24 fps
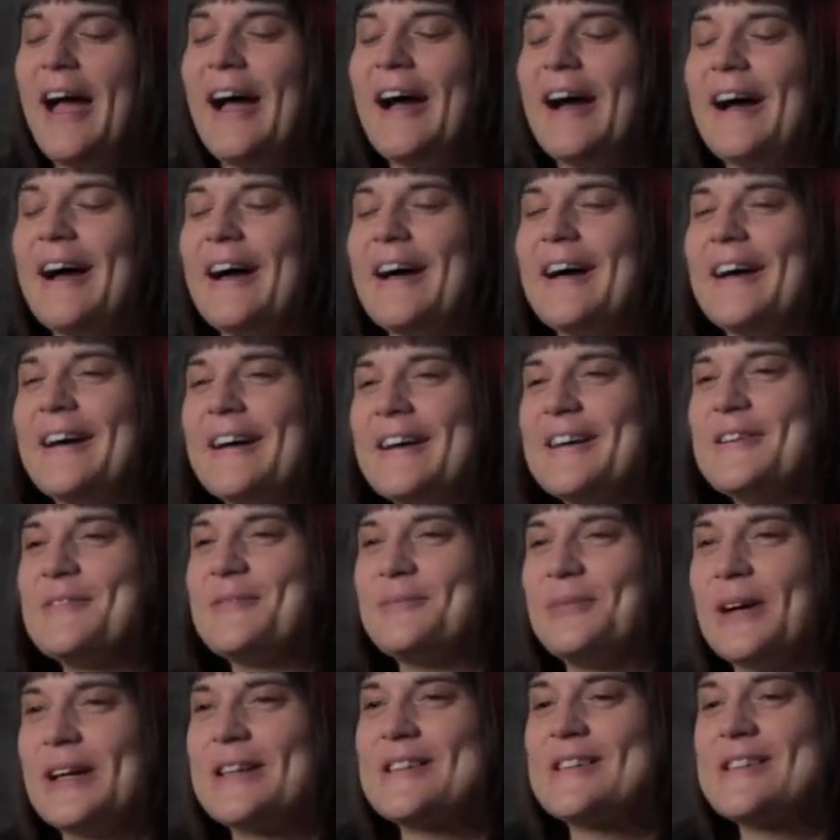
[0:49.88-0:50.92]
Uh,
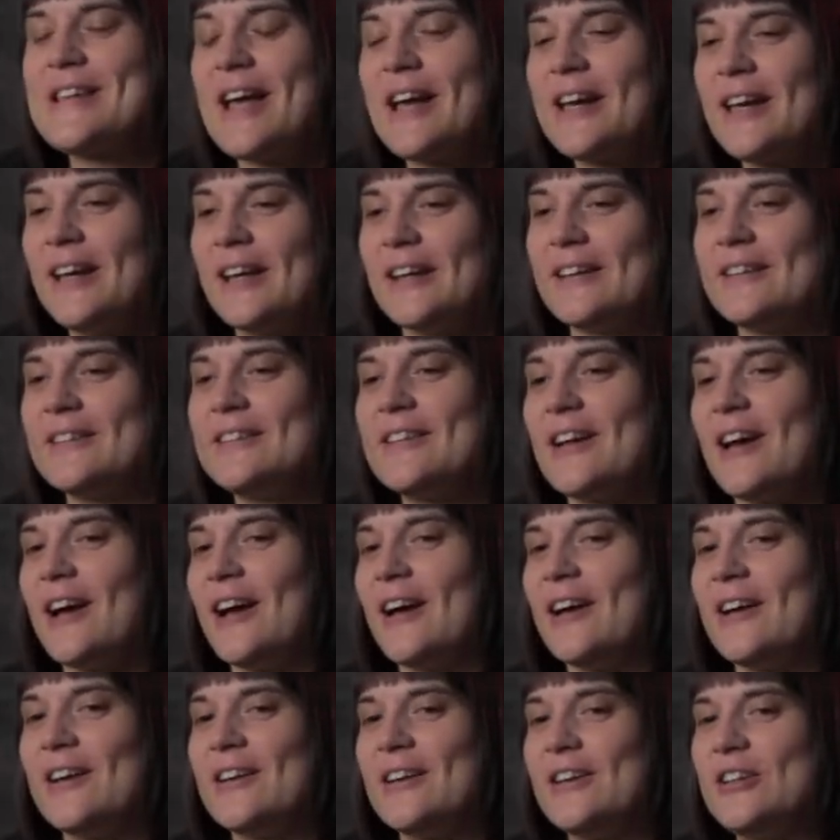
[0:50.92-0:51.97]
but second,
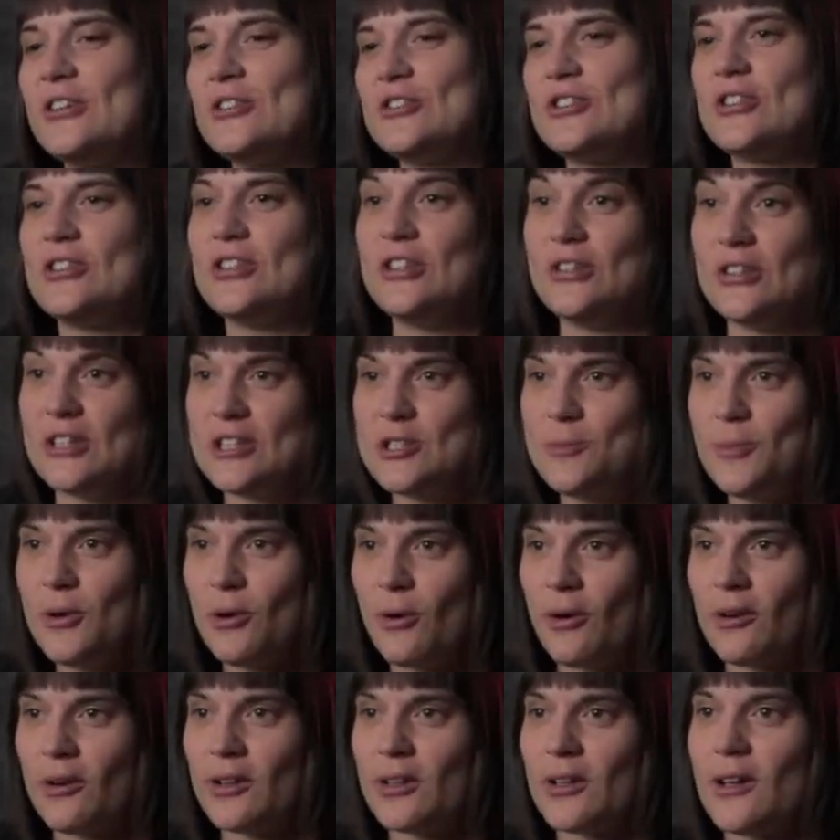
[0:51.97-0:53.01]
uh, you, you, need to be
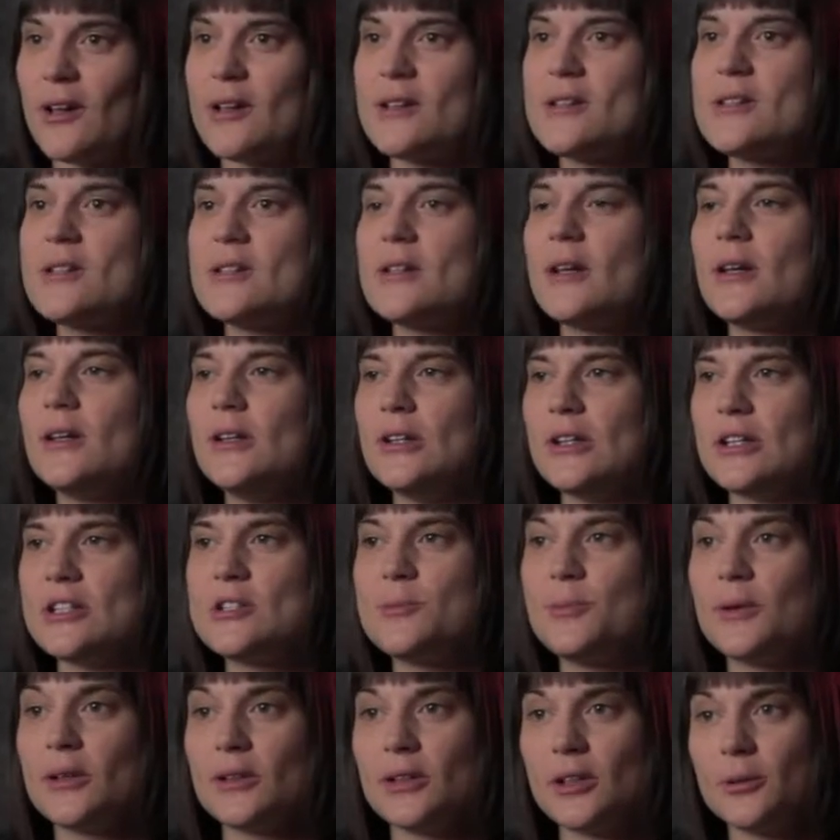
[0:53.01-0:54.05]
organized. You need to
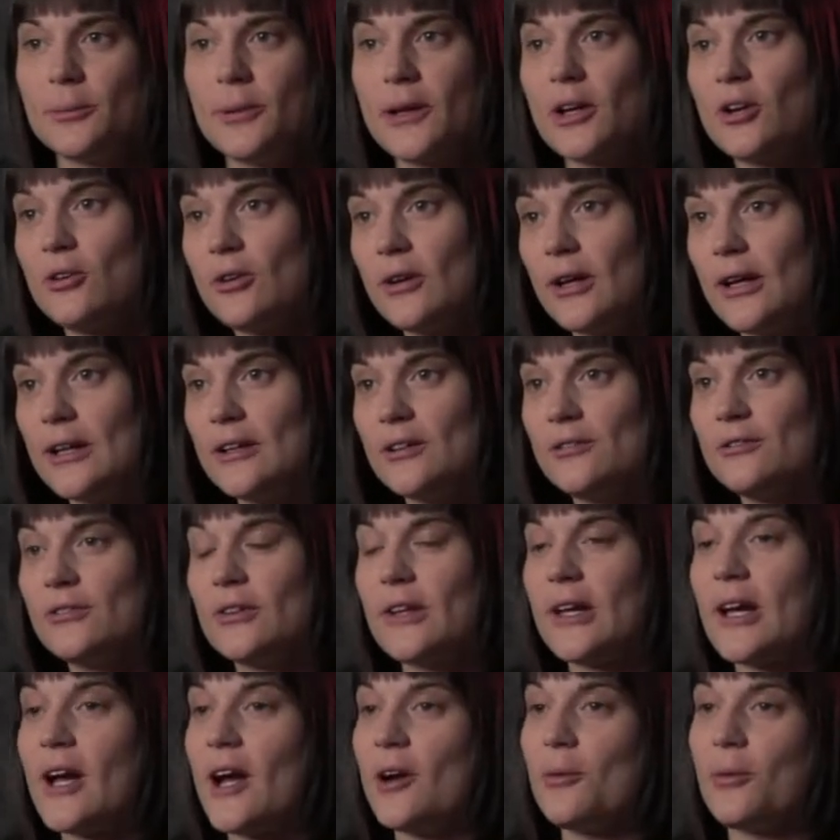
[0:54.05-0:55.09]
be a little bit creative.
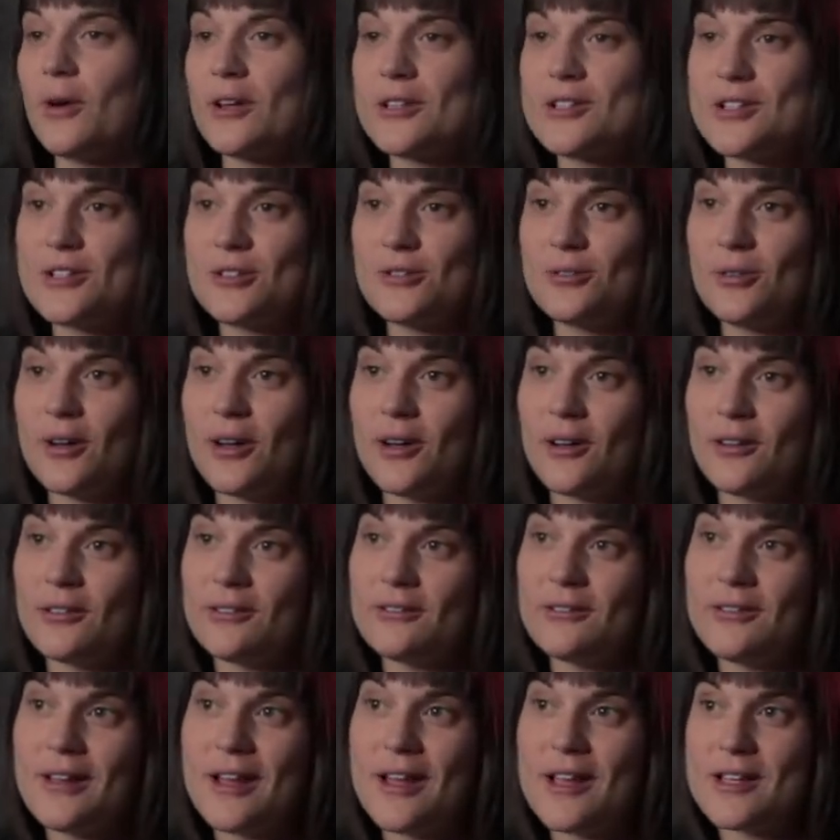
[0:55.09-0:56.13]
Like I went to a, uh,
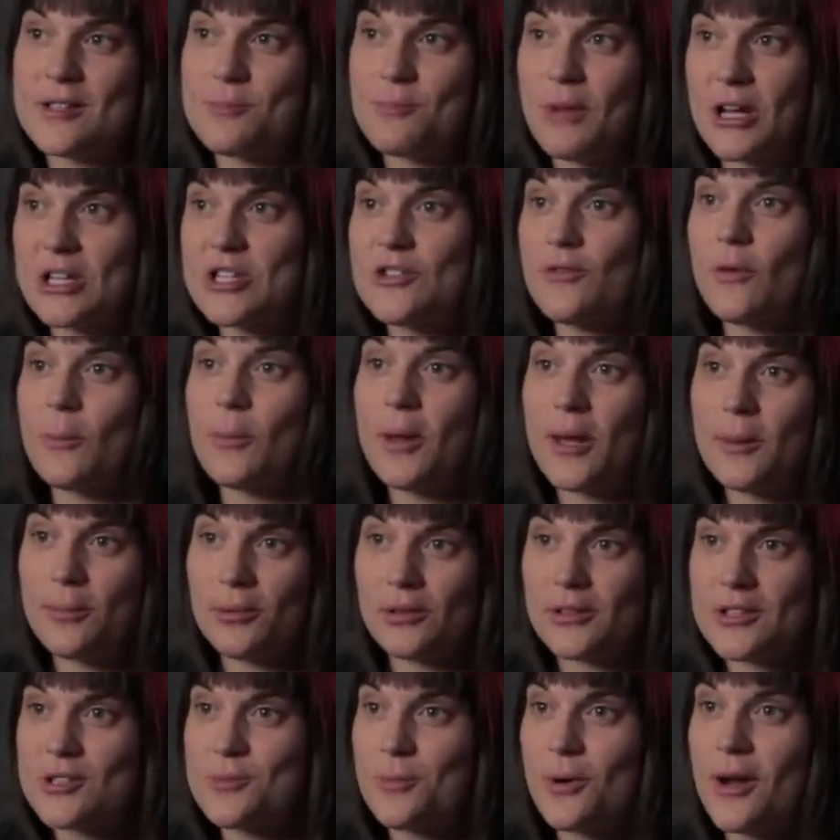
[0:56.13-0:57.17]
as much of a
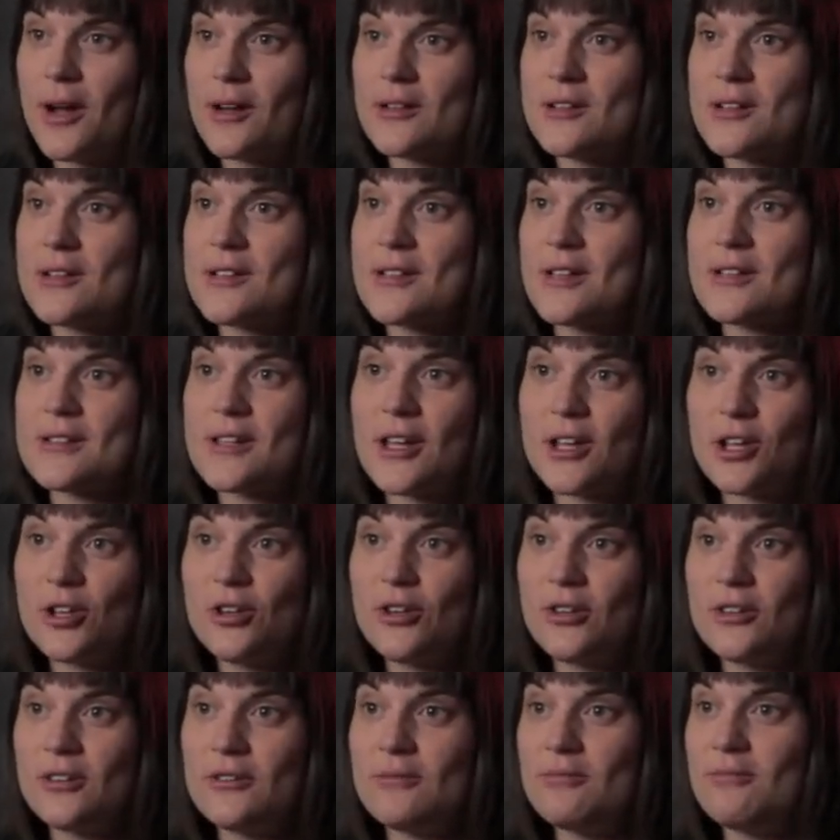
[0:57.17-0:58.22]
paperless practice as I
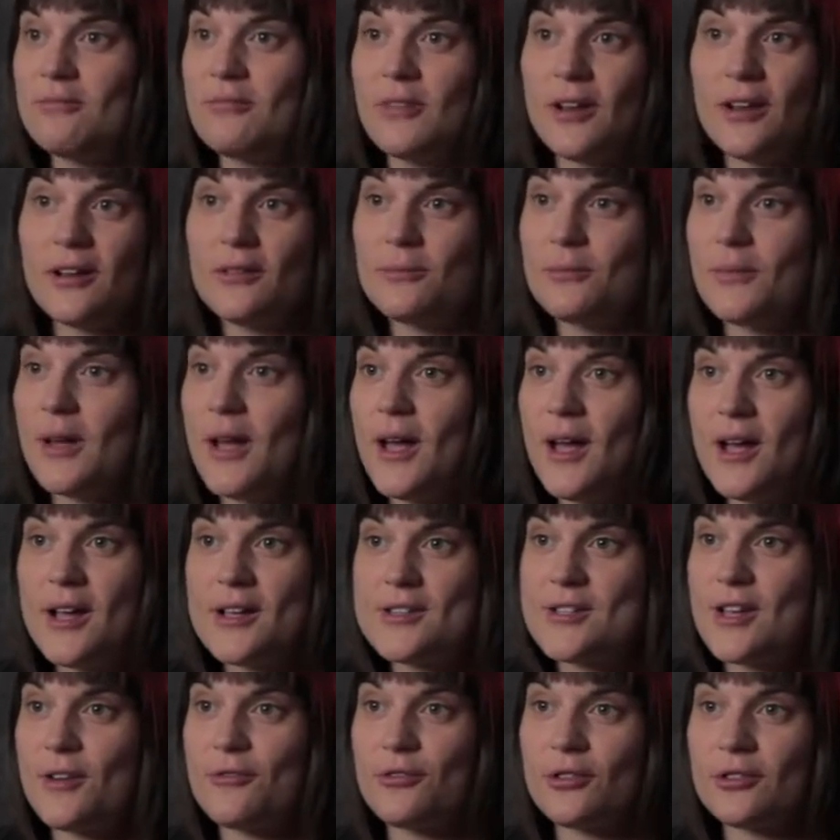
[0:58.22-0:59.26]
could um,
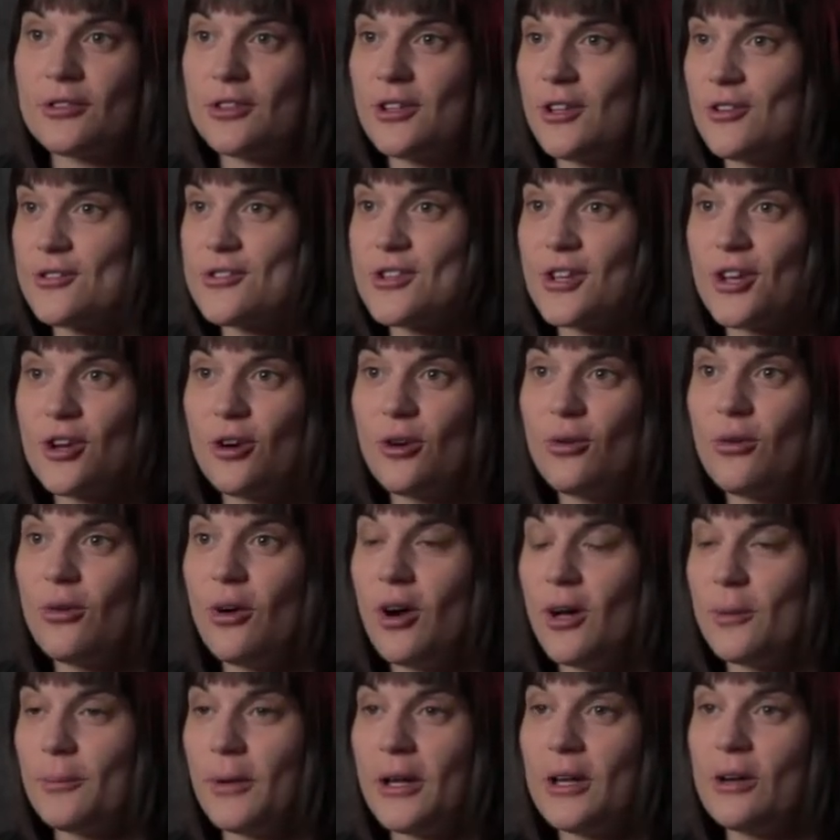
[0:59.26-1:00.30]
several years ago
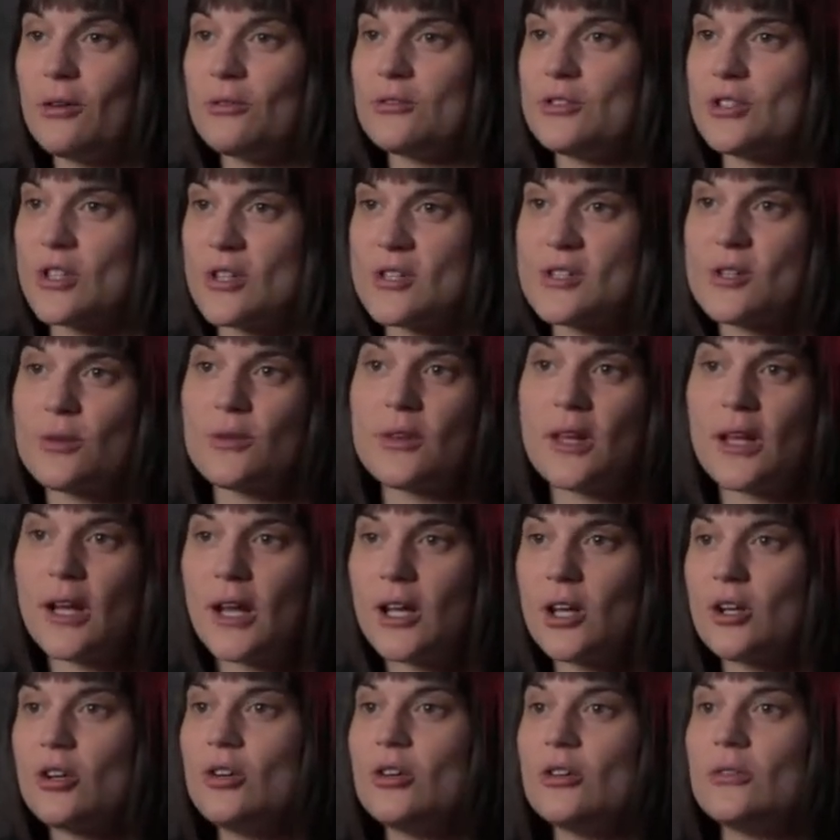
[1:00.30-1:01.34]
on my own just so that I
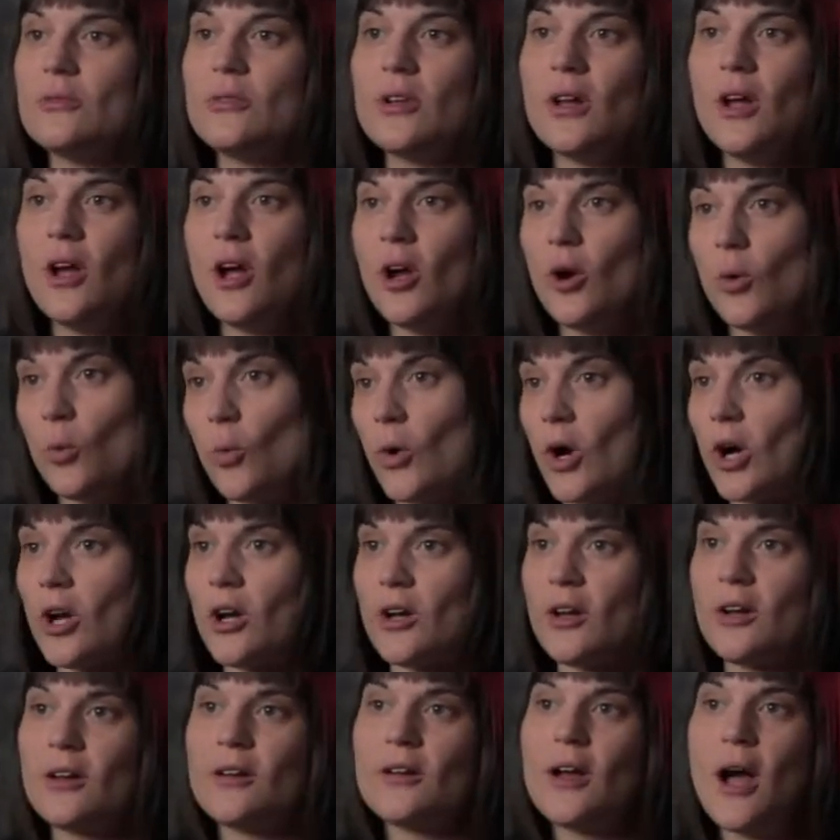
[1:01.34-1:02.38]
could
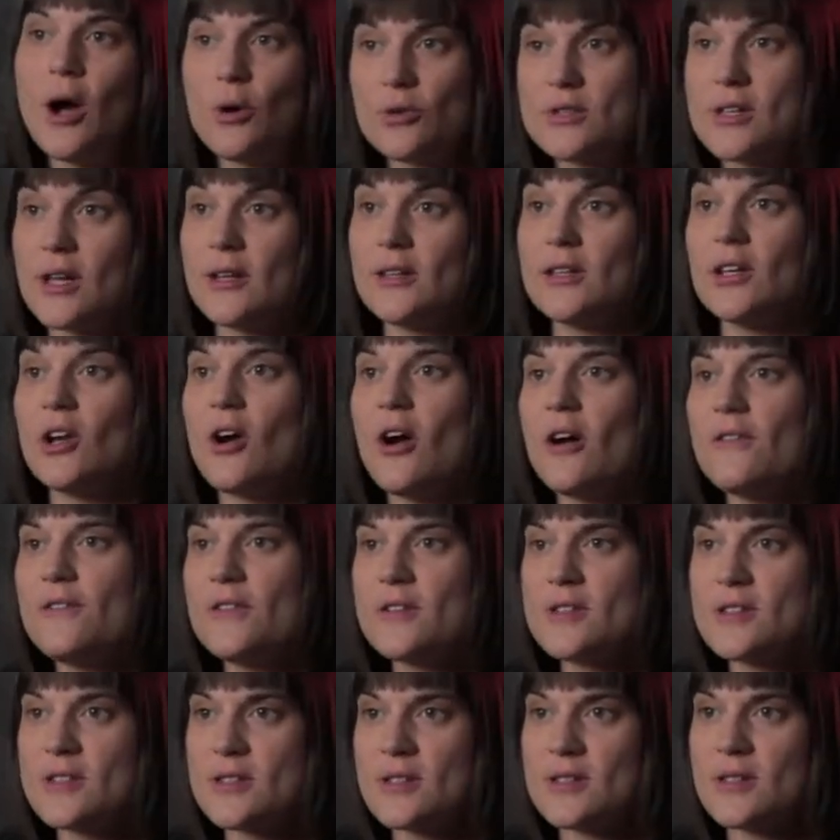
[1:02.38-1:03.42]
work outside the
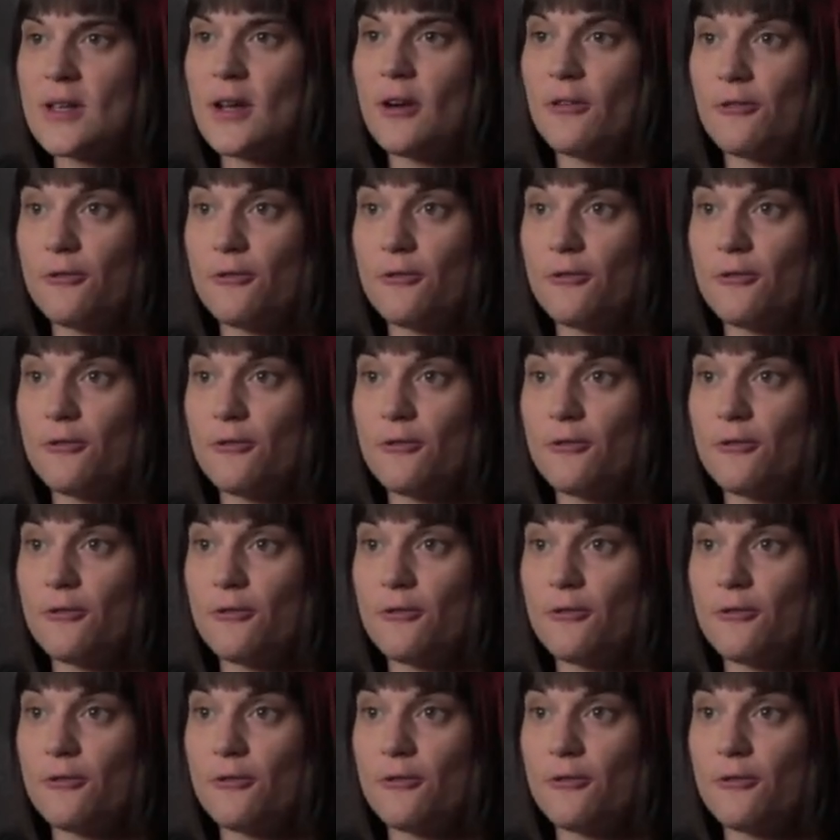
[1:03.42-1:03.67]
office, uh,